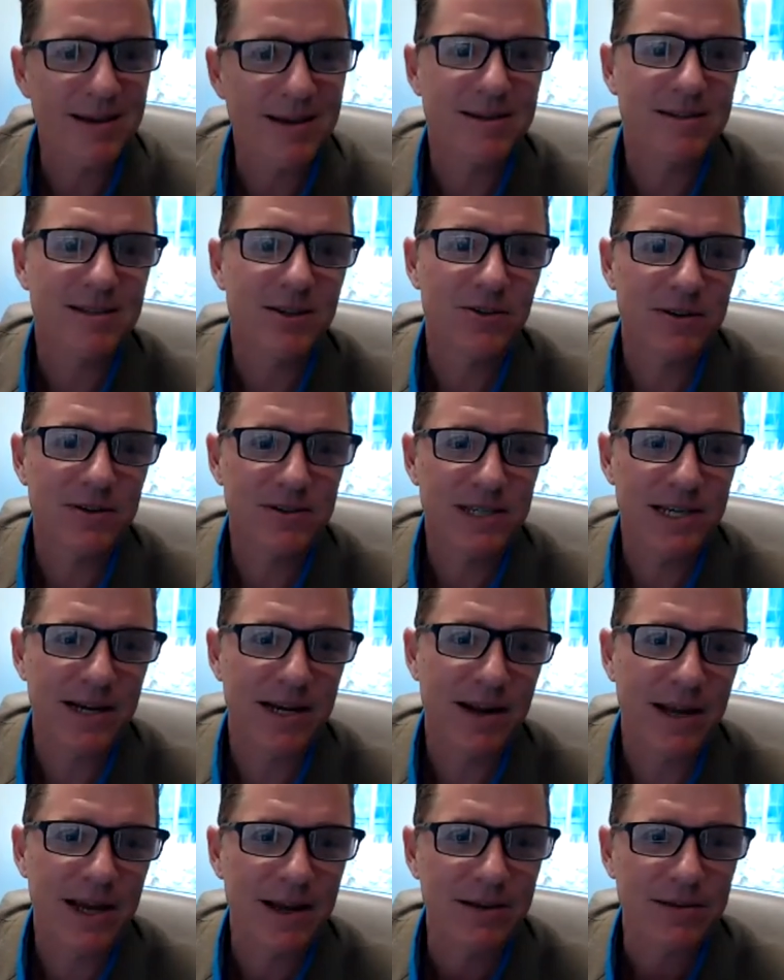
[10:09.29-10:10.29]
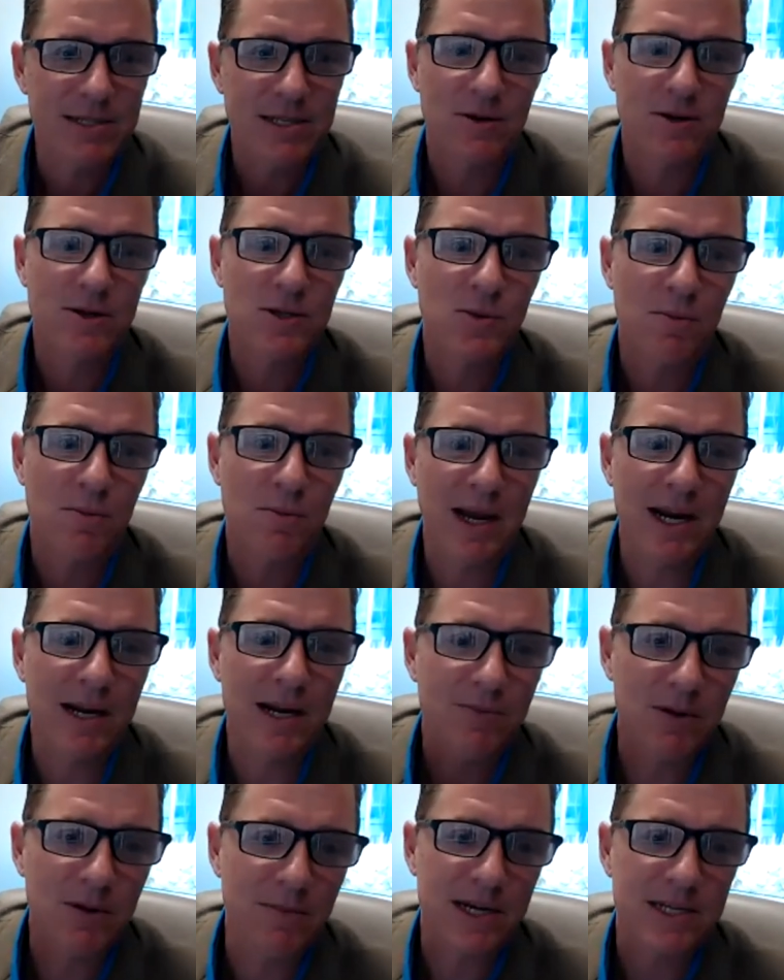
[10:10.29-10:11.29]
And so they're saying, hey, as long as we're paying them,
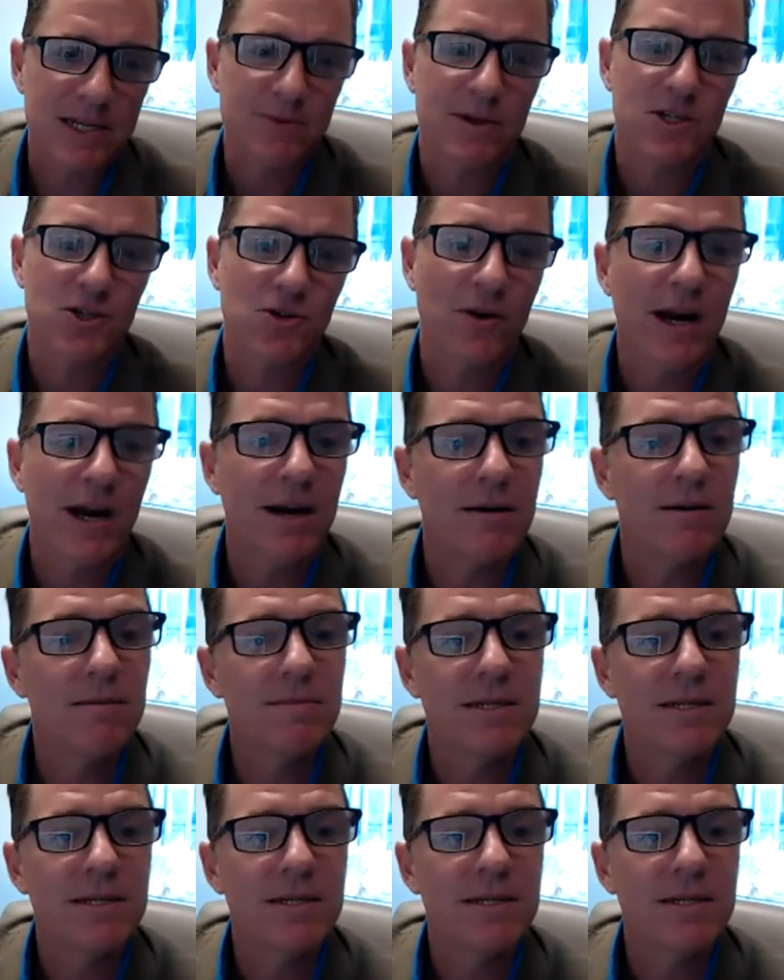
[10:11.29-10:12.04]
we might as well train them.